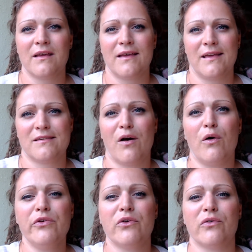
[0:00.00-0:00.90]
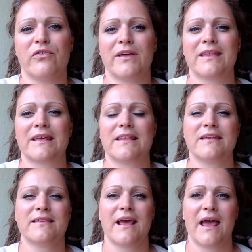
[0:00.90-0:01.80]
is also feeling
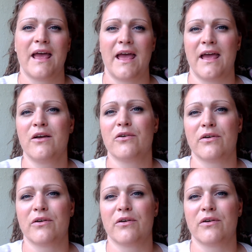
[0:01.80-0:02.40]
this anger